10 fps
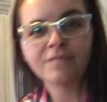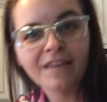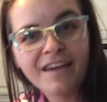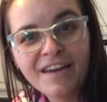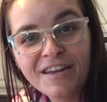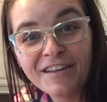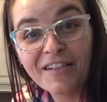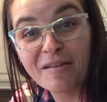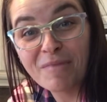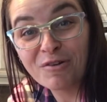If you
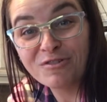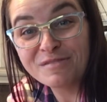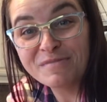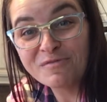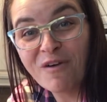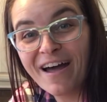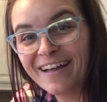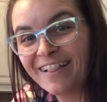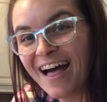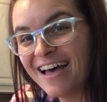like my Christmas wine
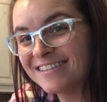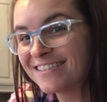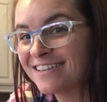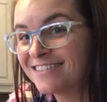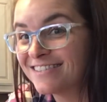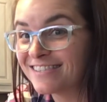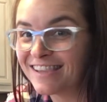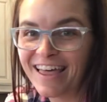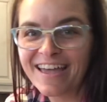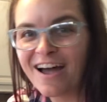glass,
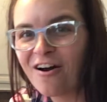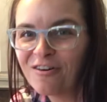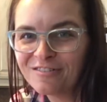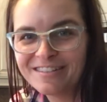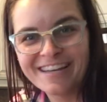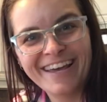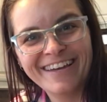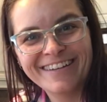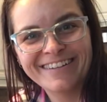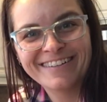slay all day.